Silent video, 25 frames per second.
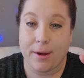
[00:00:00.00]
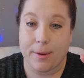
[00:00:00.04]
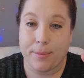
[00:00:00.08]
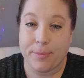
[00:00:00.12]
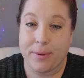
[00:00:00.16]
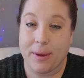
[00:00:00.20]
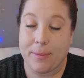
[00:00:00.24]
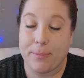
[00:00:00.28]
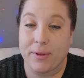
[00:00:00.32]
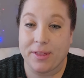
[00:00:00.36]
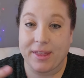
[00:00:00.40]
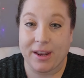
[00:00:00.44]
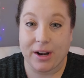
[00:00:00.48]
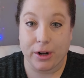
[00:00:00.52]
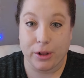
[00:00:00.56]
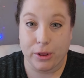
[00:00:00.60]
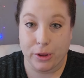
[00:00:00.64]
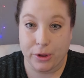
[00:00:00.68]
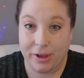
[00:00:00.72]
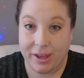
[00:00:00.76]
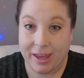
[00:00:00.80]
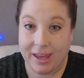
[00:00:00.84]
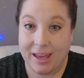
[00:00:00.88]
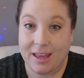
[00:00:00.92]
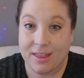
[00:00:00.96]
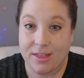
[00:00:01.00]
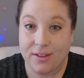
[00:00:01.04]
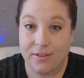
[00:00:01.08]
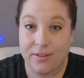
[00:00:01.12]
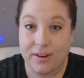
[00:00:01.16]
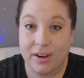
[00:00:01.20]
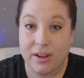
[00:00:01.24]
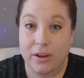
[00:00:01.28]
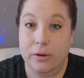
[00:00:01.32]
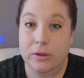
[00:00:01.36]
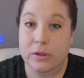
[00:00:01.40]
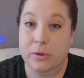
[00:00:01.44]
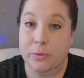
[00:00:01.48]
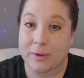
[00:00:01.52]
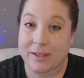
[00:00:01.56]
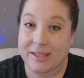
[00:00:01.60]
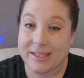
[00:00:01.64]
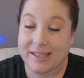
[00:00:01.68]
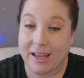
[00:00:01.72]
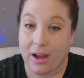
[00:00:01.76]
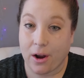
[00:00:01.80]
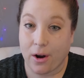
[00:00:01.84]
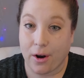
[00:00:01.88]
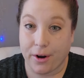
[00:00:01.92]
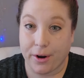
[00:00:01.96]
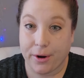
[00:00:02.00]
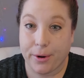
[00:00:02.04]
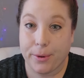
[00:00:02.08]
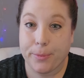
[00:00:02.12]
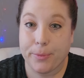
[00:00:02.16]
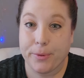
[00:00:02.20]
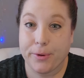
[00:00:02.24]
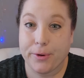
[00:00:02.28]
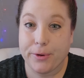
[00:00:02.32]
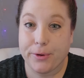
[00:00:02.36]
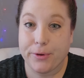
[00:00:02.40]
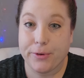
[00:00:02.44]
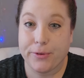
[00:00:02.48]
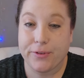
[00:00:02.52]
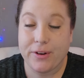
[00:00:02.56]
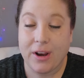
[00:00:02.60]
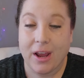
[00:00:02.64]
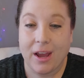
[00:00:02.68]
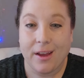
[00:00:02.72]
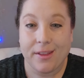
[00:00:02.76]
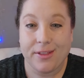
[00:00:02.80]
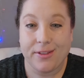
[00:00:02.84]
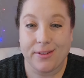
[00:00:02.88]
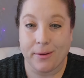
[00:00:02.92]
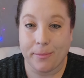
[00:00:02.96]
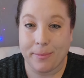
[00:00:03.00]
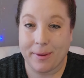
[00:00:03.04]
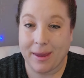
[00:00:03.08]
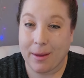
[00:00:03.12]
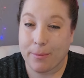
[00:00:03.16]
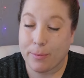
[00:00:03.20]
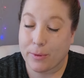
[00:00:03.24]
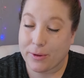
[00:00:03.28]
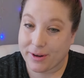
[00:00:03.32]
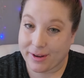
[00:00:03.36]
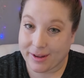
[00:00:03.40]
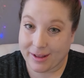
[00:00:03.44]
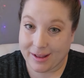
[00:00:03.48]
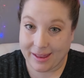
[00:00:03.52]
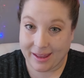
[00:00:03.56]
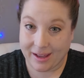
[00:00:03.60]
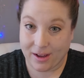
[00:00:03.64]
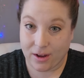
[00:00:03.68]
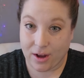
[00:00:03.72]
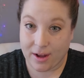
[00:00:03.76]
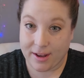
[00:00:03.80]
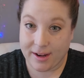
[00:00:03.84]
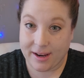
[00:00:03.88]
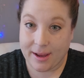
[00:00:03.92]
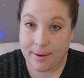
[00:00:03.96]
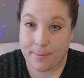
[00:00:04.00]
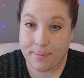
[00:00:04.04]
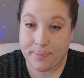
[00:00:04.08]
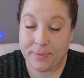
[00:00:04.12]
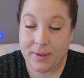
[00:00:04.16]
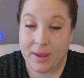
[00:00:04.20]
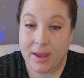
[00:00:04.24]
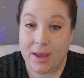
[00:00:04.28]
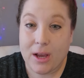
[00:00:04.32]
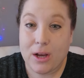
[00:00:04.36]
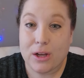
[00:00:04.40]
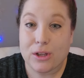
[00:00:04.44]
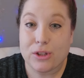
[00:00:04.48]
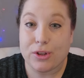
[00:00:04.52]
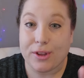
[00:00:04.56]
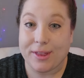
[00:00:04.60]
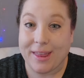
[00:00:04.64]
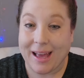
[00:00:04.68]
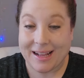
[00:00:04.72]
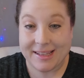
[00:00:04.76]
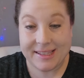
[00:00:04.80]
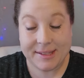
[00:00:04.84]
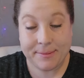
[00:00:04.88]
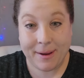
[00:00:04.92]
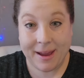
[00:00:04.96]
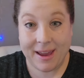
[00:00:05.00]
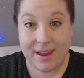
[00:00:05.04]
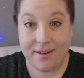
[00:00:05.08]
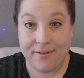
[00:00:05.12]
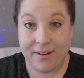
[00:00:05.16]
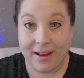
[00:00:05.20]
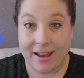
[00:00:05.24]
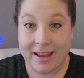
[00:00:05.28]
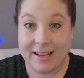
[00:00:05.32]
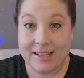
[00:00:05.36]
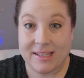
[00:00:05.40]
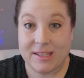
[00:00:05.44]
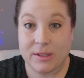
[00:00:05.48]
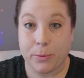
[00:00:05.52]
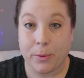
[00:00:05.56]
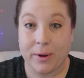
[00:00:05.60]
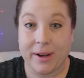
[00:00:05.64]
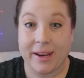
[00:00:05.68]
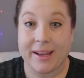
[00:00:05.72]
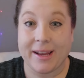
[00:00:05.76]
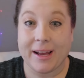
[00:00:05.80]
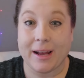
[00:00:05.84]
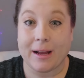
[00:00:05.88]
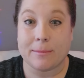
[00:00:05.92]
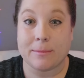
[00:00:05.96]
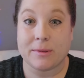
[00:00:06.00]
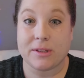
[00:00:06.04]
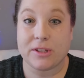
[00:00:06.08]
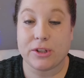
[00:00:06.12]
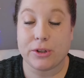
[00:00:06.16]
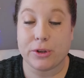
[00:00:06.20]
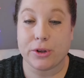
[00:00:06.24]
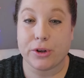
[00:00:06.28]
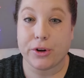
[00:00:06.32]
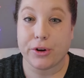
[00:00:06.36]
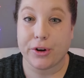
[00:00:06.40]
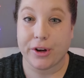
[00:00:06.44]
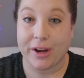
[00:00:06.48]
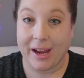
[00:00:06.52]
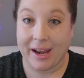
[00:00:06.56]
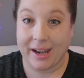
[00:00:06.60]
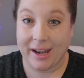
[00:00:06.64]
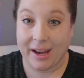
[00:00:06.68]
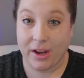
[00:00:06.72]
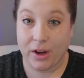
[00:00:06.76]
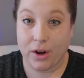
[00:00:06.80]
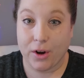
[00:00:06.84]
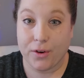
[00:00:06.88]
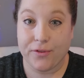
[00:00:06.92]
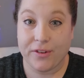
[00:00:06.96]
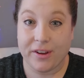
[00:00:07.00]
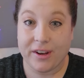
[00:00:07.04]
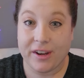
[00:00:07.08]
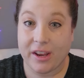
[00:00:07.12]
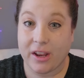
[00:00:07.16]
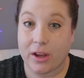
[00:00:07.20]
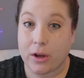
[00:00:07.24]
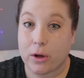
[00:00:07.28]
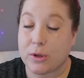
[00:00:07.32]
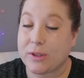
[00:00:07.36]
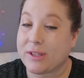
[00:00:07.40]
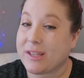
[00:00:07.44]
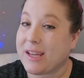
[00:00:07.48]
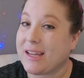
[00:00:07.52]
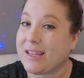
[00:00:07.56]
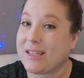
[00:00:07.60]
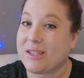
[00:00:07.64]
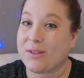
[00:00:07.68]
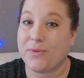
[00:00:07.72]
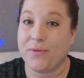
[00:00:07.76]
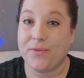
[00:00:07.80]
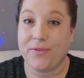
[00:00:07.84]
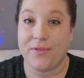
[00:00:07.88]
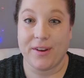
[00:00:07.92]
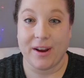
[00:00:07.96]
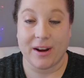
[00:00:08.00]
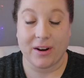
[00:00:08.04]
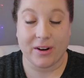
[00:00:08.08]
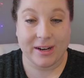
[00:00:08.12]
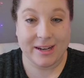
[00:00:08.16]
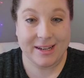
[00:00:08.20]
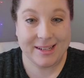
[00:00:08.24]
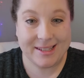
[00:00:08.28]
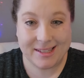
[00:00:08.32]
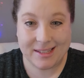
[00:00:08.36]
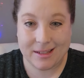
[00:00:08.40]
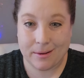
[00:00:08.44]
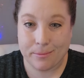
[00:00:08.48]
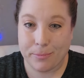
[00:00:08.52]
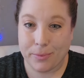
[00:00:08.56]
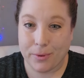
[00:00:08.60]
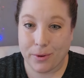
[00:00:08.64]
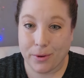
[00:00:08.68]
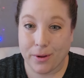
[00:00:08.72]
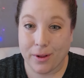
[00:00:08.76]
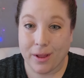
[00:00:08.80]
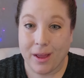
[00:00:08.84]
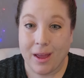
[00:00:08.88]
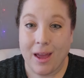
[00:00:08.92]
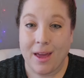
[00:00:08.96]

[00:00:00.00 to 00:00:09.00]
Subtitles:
people that are looking at the videos once they are approved to be able to click on it. So that's my advice when it comes to creating your videos. It's very simple.